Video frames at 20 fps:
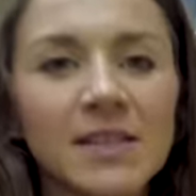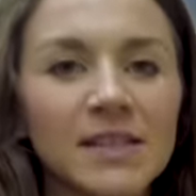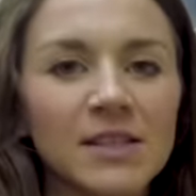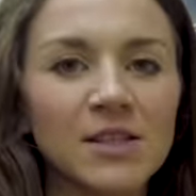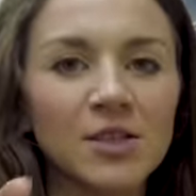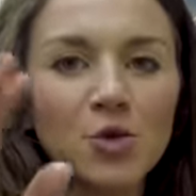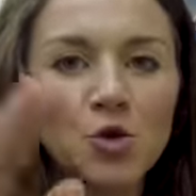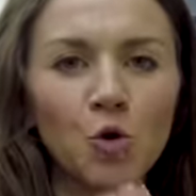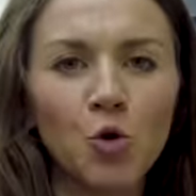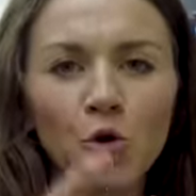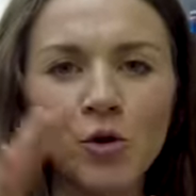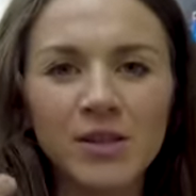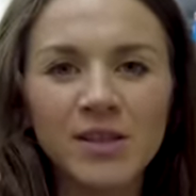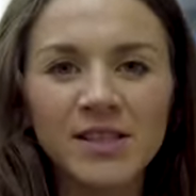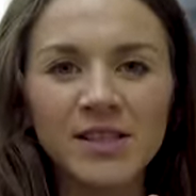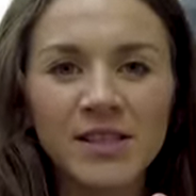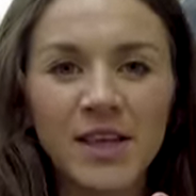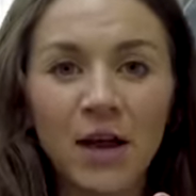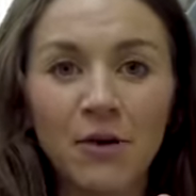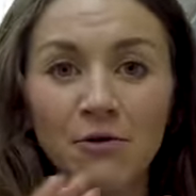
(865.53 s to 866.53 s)
is north,
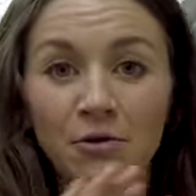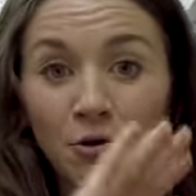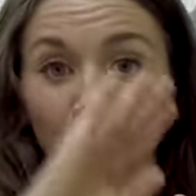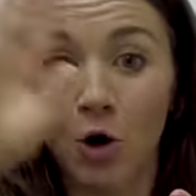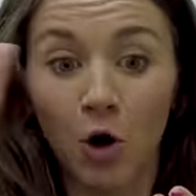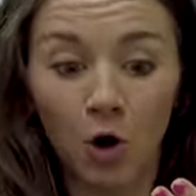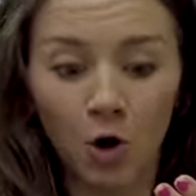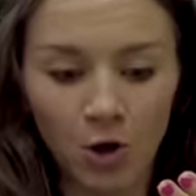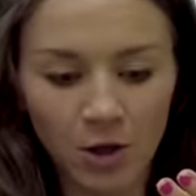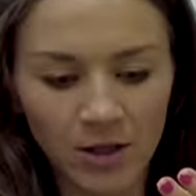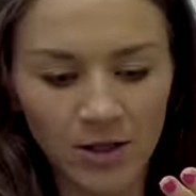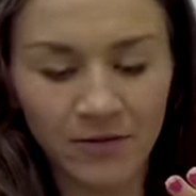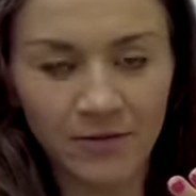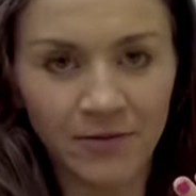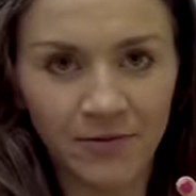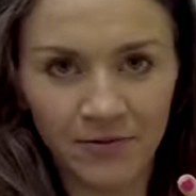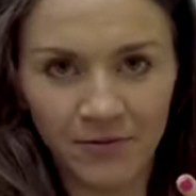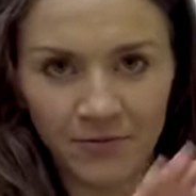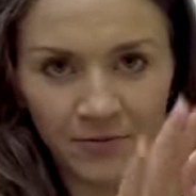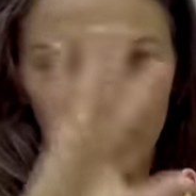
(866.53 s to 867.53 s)
south, or all of
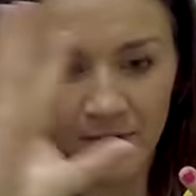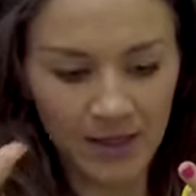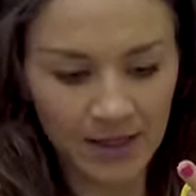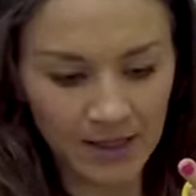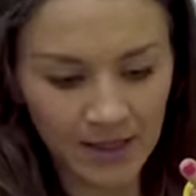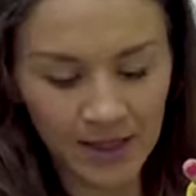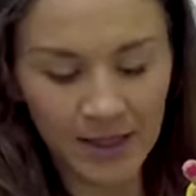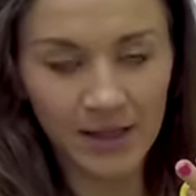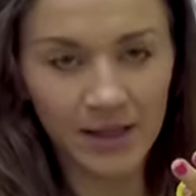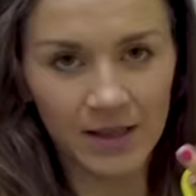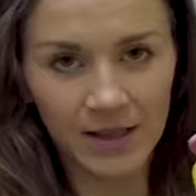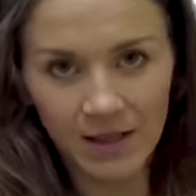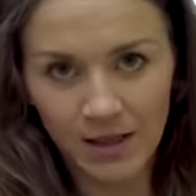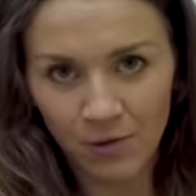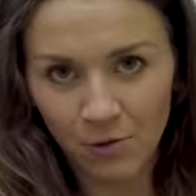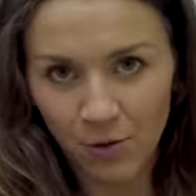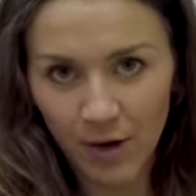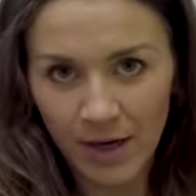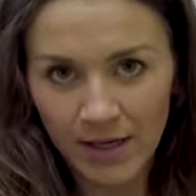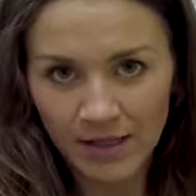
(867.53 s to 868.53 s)
India that the,
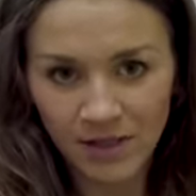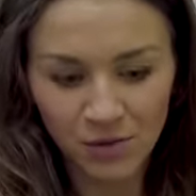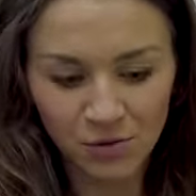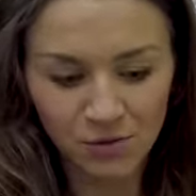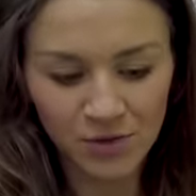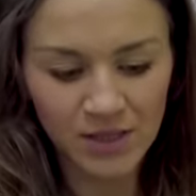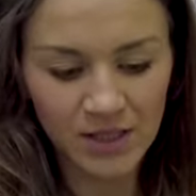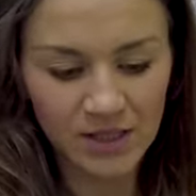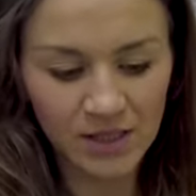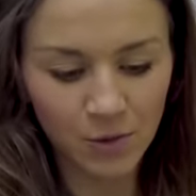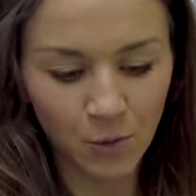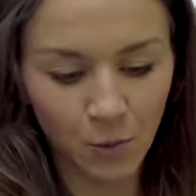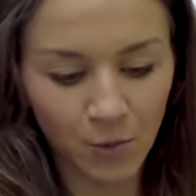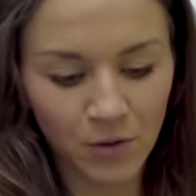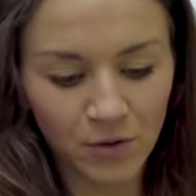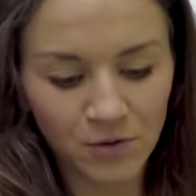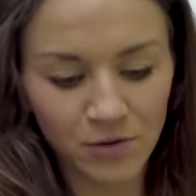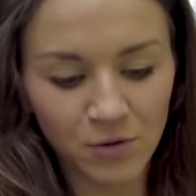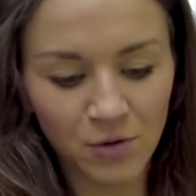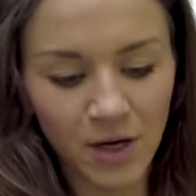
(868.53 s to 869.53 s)
you guys use this
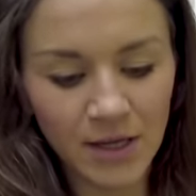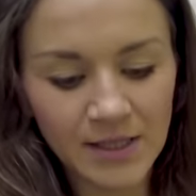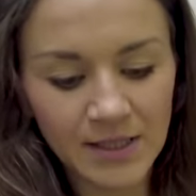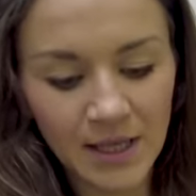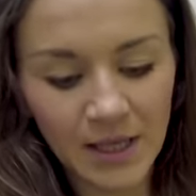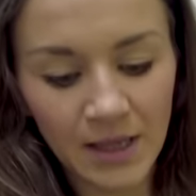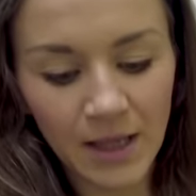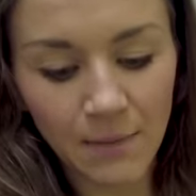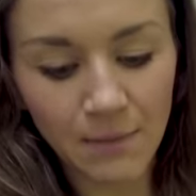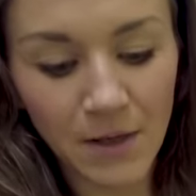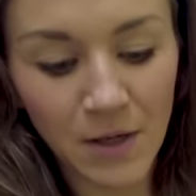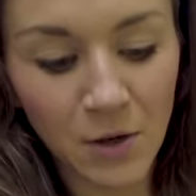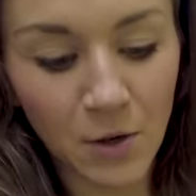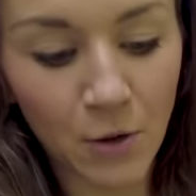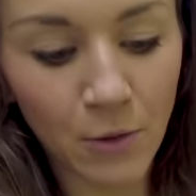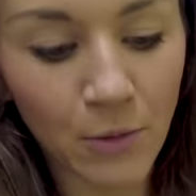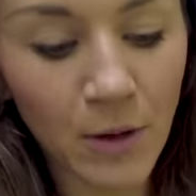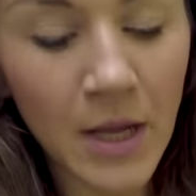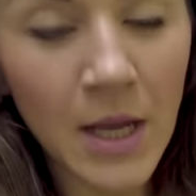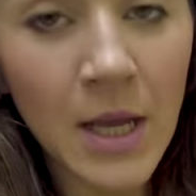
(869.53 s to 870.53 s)
oil. You guys can let me
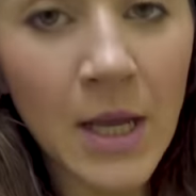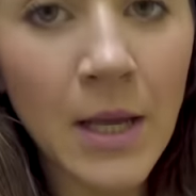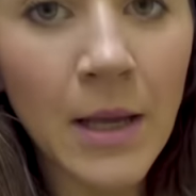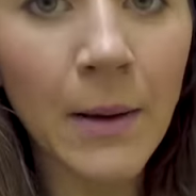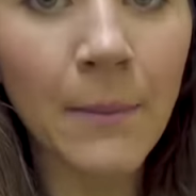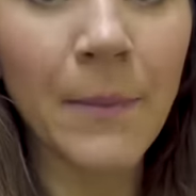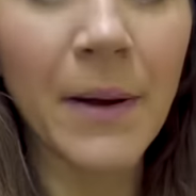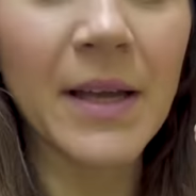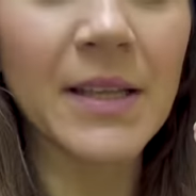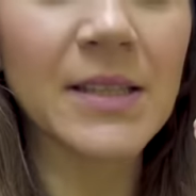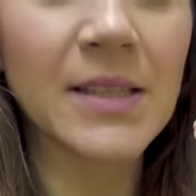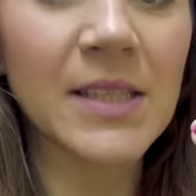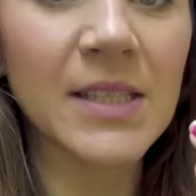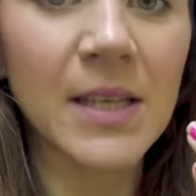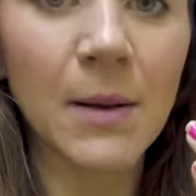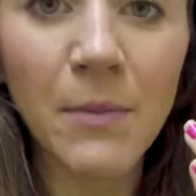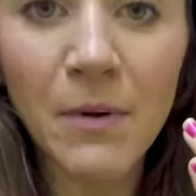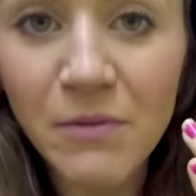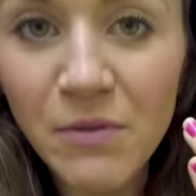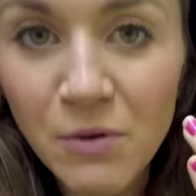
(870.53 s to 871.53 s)
know. But
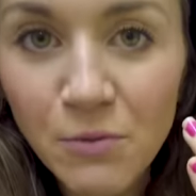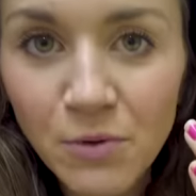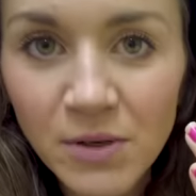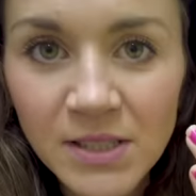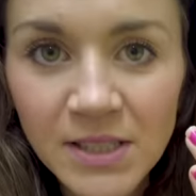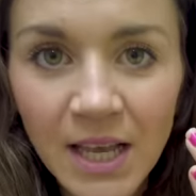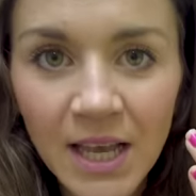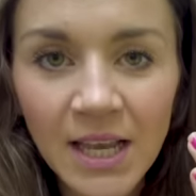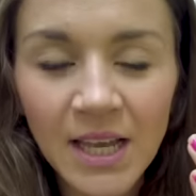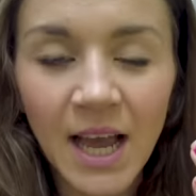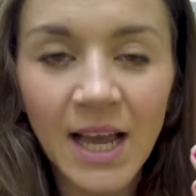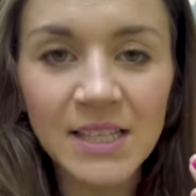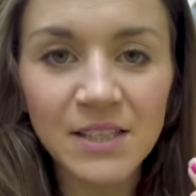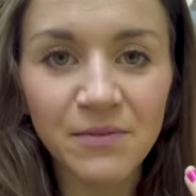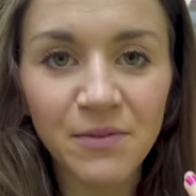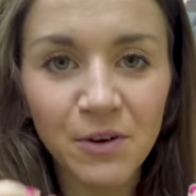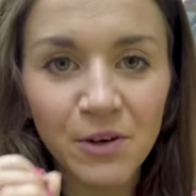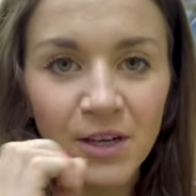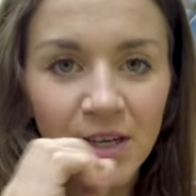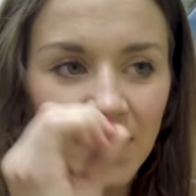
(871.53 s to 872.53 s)
some of you were saying it has a
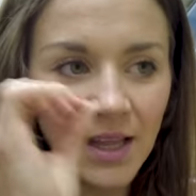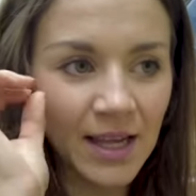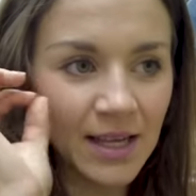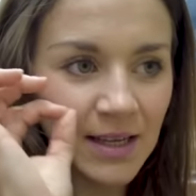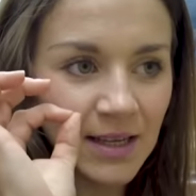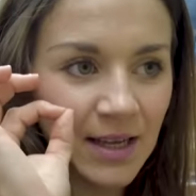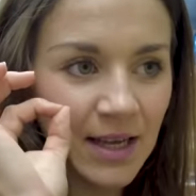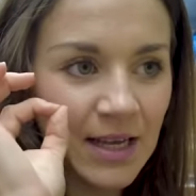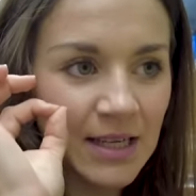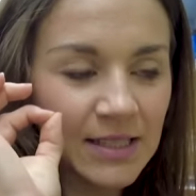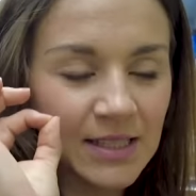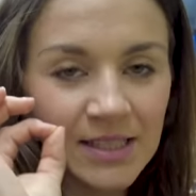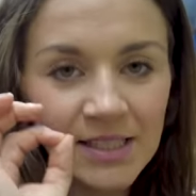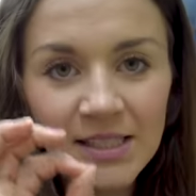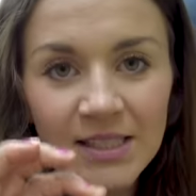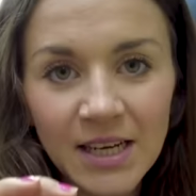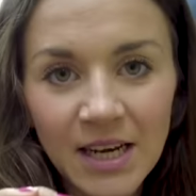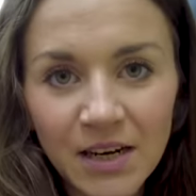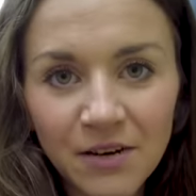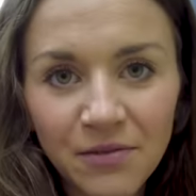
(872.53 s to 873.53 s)
very like
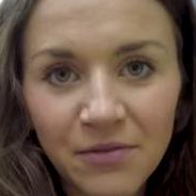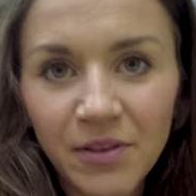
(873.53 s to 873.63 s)
distinct